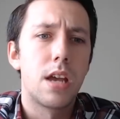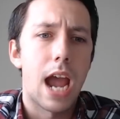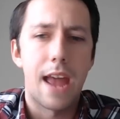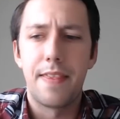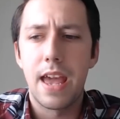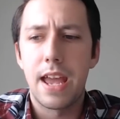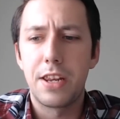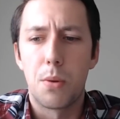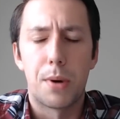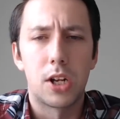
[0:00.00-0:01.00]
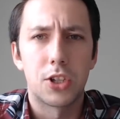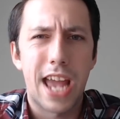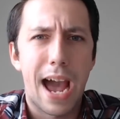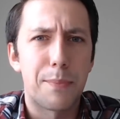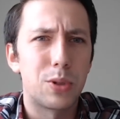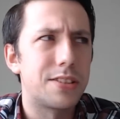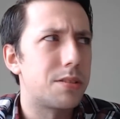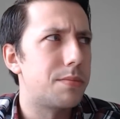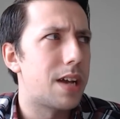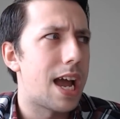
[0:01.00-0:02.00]
And then you abolish
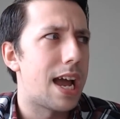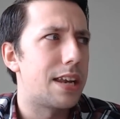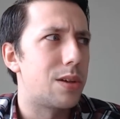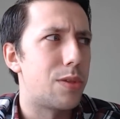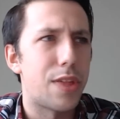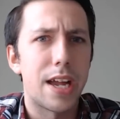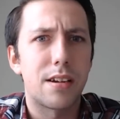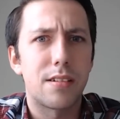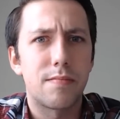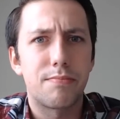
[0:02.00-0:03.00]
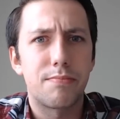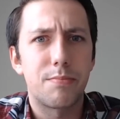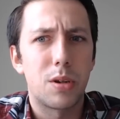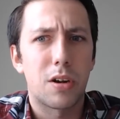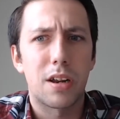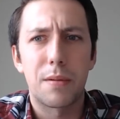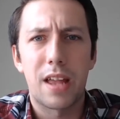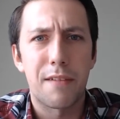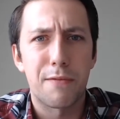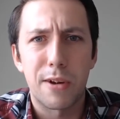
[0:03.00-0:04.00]
capitalism and you think you're going to
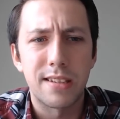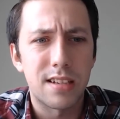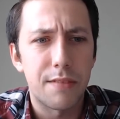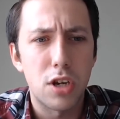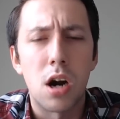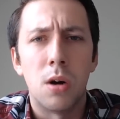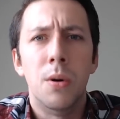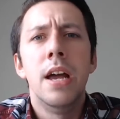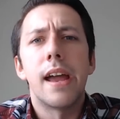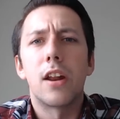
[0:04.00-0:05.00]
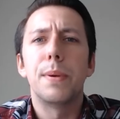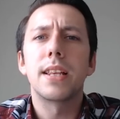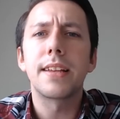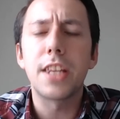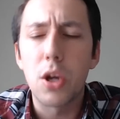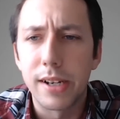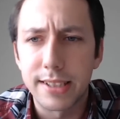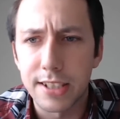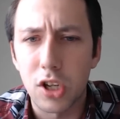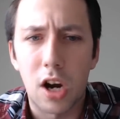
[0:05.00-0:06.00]
get free stuff? No. It'll be like the
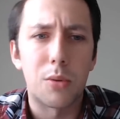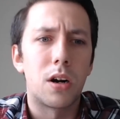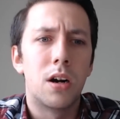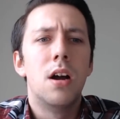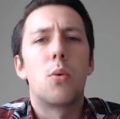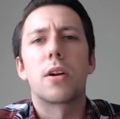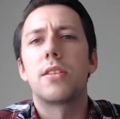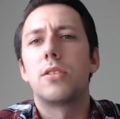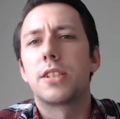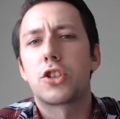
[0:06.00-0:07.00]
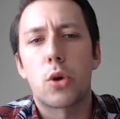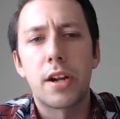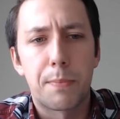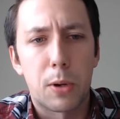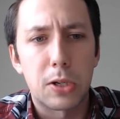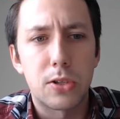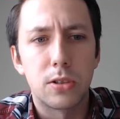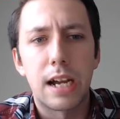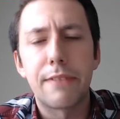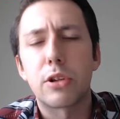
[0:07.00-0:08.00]
USSR where they'll destroy the personal
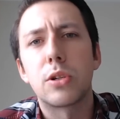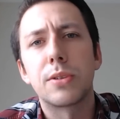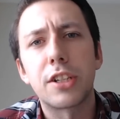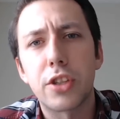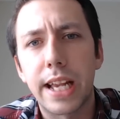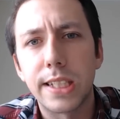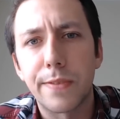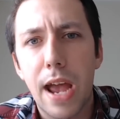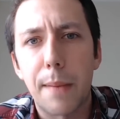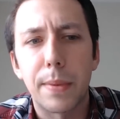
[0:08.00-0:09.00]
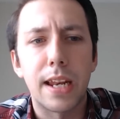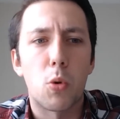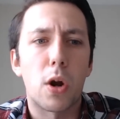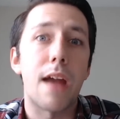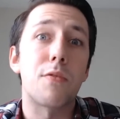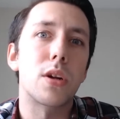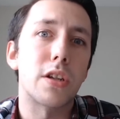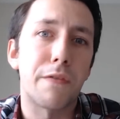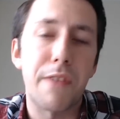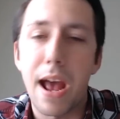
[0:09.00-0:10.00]
life. There's no such thing as family anymore. Everyone's your
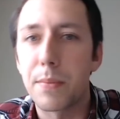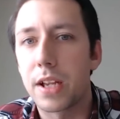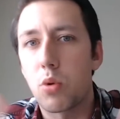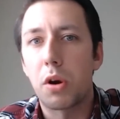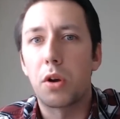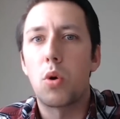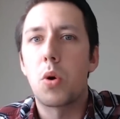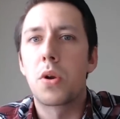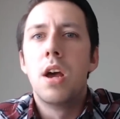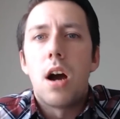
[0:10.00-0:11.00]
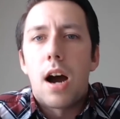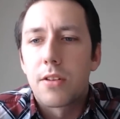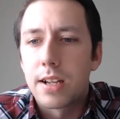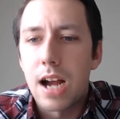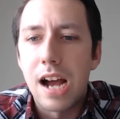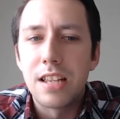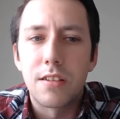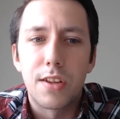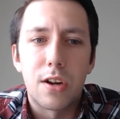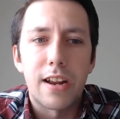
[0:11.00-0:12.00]
family, quote unquote, under the guise of the
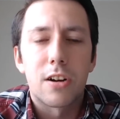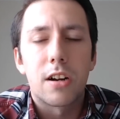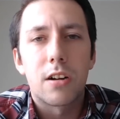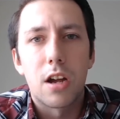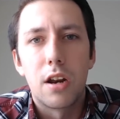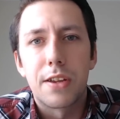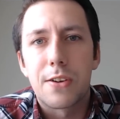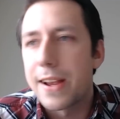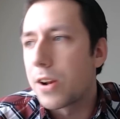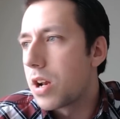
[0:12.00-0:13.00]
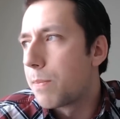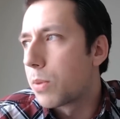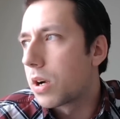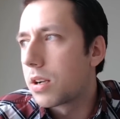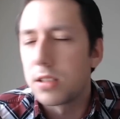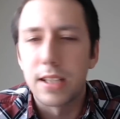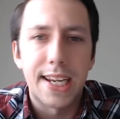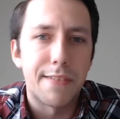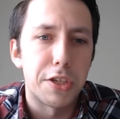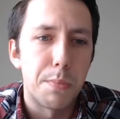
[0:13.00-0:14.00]
greater good of the greater number,
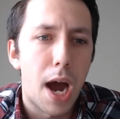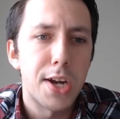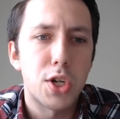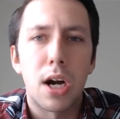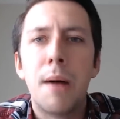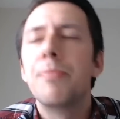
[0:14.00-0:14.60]
collectivist mantra.